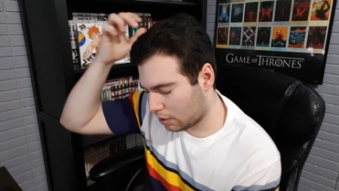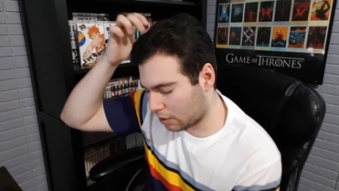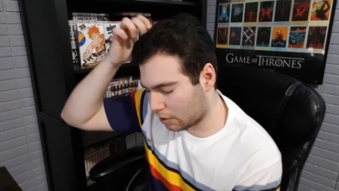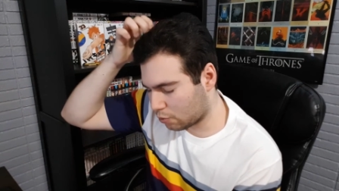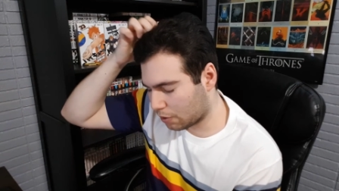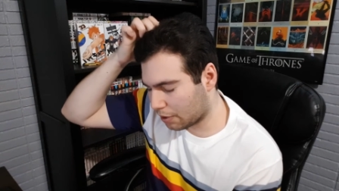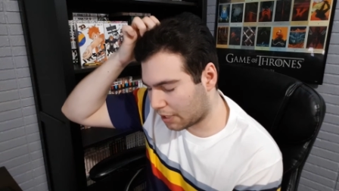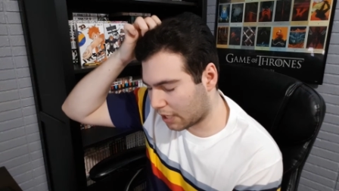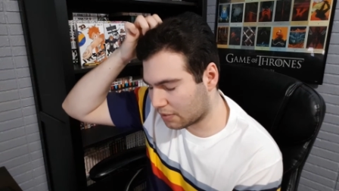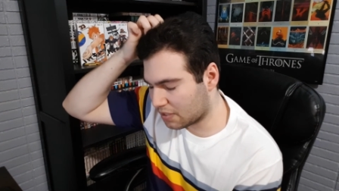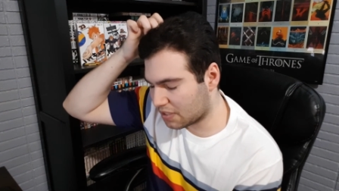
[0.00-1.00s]
uh, Twitter
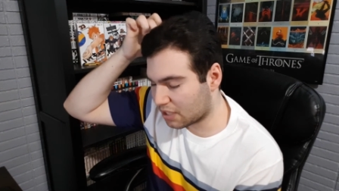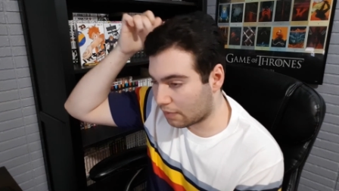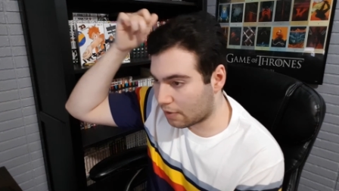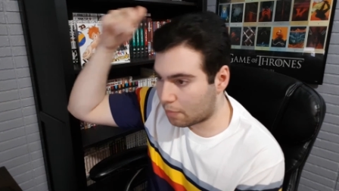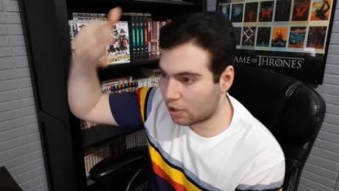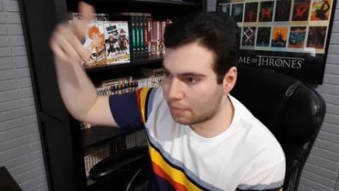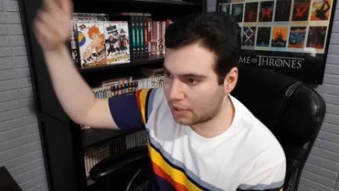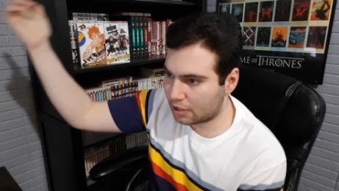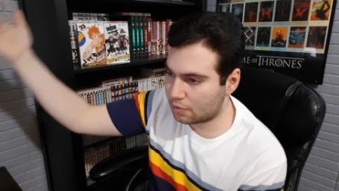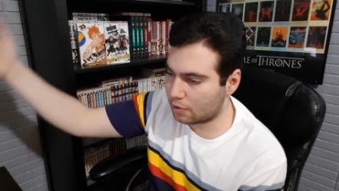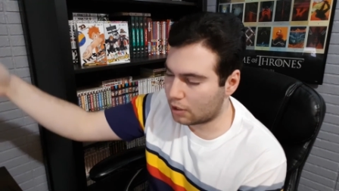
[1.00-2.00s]
accounts and stuff they put up like
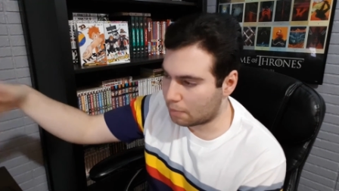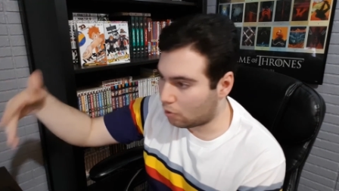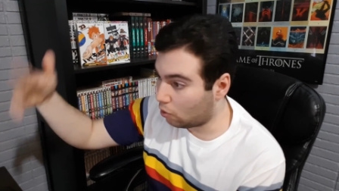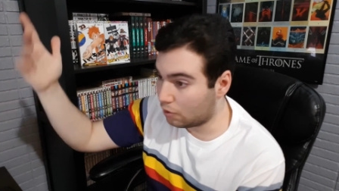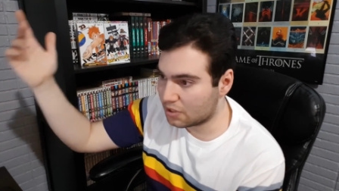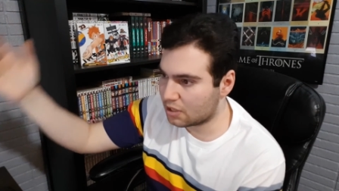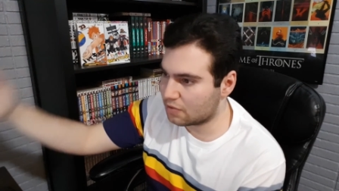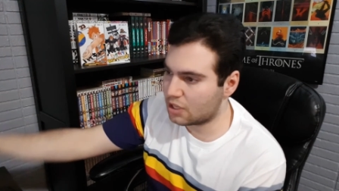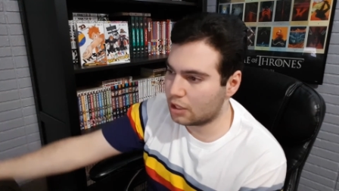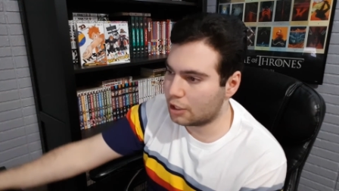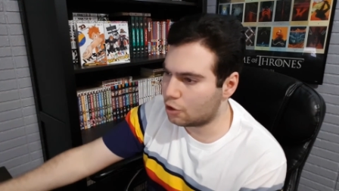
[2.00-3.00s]
a like a poll and stuff
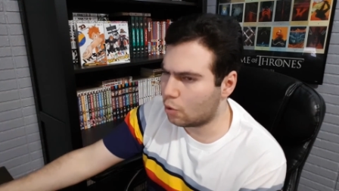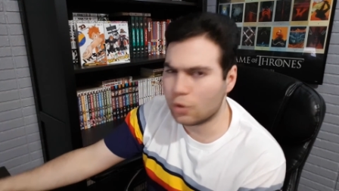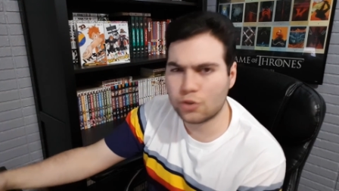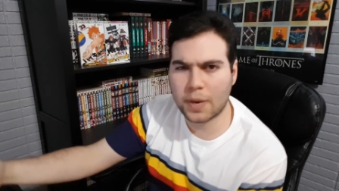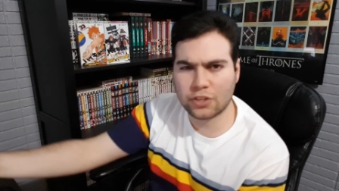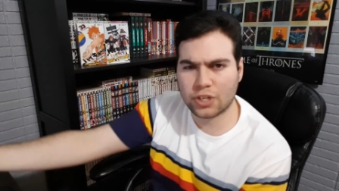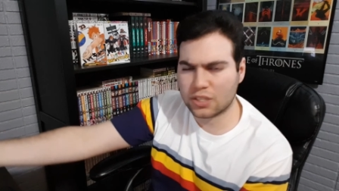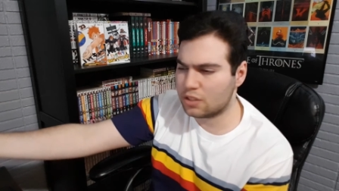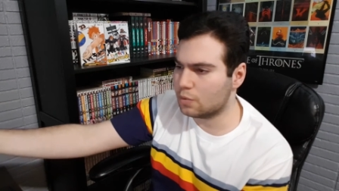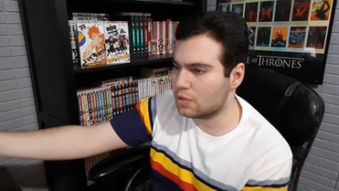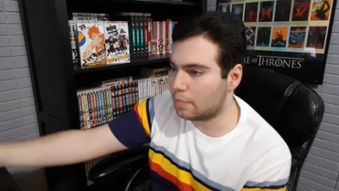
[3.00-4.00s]
saying like you know which match you guys
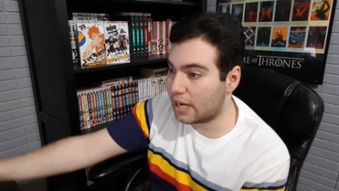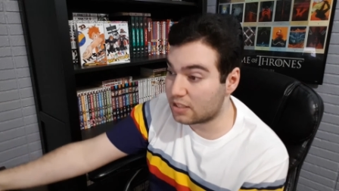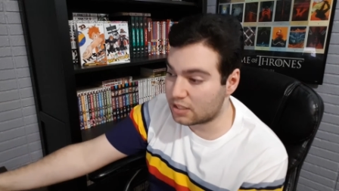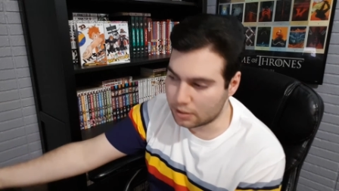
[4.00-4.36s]
think was the best,